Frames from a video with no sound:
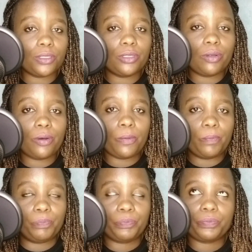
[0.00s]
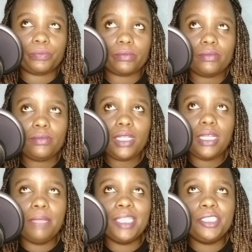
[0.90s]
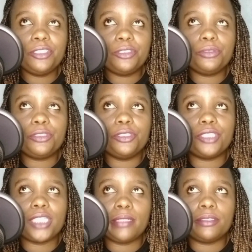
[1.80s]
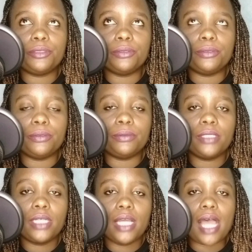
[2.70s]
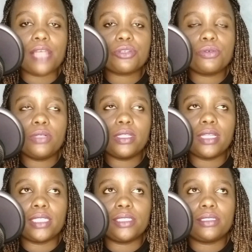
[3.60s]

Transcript: So imagine you took your child to a school that